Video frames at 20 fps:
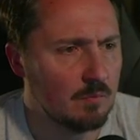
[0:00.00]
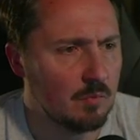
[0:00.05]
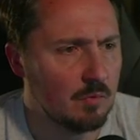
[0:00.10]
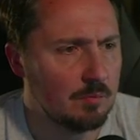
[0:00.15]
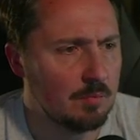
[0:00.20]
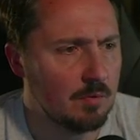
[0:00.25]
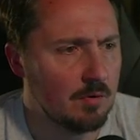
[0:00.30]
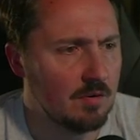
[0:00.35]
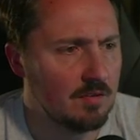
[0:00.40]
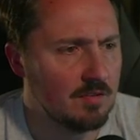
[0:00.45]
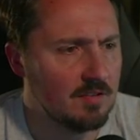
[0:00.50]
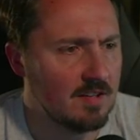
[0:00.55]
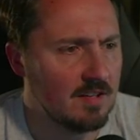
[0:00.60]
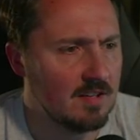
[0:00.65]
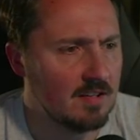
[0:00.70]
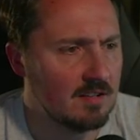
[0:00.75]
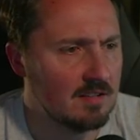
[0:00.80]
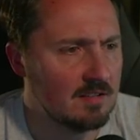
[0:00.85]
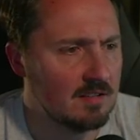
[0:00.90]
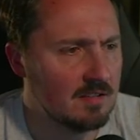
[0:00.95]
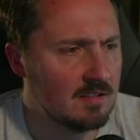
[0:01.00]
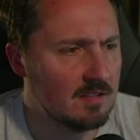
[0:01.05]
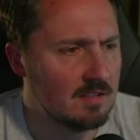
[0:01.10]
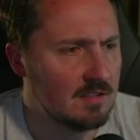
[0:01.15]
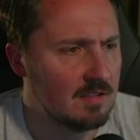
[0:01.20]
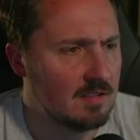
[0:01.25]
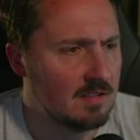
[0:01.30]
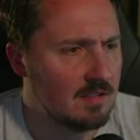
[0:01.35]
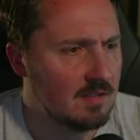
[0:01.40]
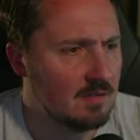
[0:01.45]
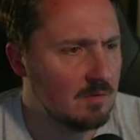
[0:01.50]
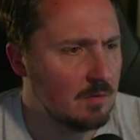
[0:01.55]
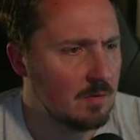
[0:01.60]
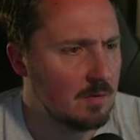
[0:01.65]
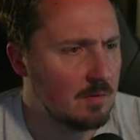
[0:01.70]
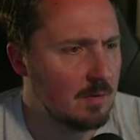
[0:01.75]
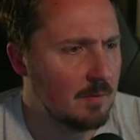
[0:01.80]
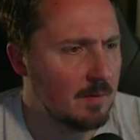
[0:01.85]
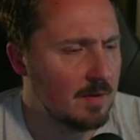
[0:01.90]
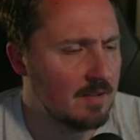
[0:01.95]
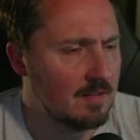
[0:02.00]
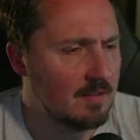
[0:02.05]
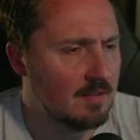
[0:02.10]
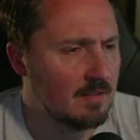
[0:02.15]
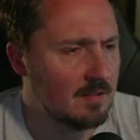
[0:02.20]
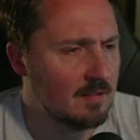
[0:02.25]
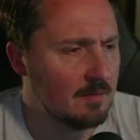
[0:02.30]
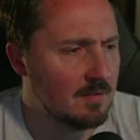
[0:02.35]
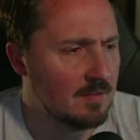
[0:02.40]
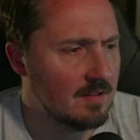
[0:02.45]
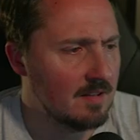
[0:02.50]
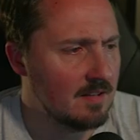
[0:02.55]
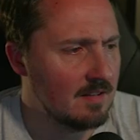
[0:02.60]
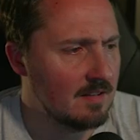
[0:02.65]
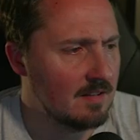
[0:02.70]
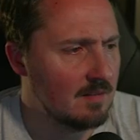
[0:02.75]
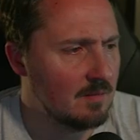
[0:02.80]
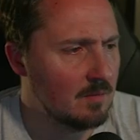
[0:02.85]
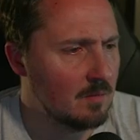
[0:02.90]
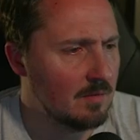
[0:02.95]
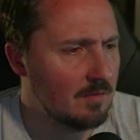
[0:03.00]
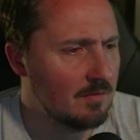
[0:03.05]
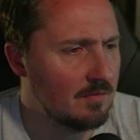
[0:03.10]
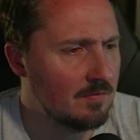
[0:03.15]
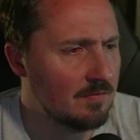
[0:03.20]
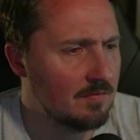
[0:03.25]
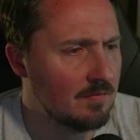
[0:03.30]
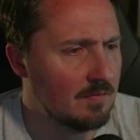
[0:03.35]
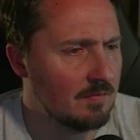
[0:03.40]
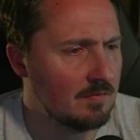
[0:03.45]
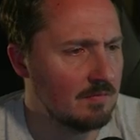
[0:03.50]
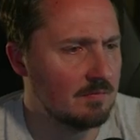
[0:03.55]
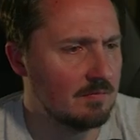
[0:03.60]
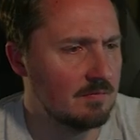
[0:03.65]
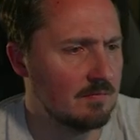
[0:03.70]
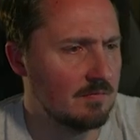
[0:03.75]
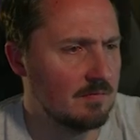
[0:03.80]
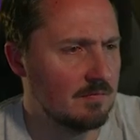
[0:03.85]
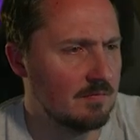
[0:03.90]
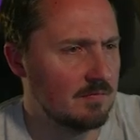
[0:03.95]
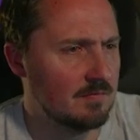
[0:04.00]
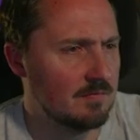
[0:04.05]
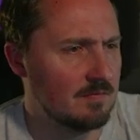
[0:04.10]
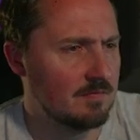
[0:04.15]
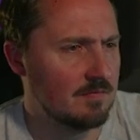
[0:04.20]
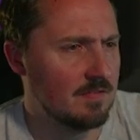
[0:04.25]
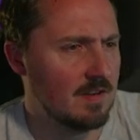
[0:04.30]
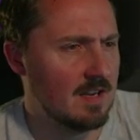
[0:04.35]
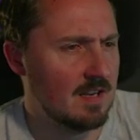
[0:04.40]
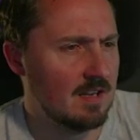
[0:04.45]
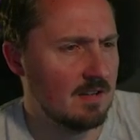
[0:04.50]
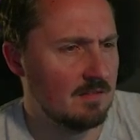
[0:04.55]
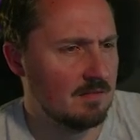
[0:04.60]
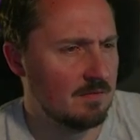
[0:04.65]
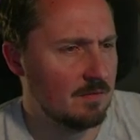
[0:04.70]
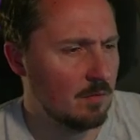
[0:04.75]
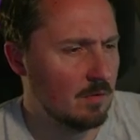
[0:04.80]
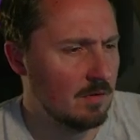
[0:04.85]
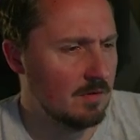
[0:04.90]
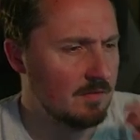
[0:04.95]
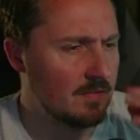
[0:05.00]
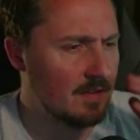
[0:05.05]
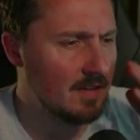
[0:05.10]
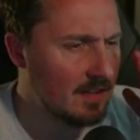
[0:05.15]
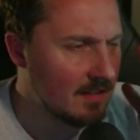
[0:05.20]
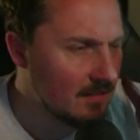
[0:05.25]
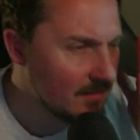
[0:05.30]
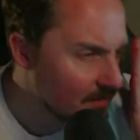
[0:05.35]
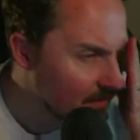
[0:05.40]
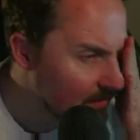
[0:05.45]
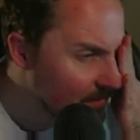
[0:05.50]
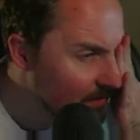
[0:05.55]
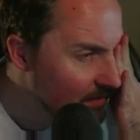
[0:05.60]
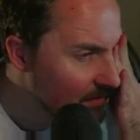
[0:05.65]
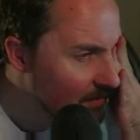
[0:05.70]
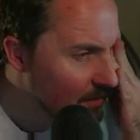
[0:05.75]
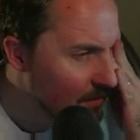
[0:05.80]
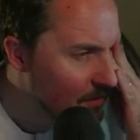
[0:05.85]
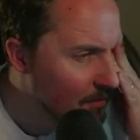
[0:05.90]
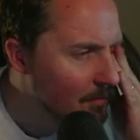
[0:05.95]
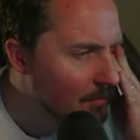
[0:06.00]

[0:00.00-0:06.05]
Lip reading: pause here. What am I winning? I'm sitting with 4, 5. Nope.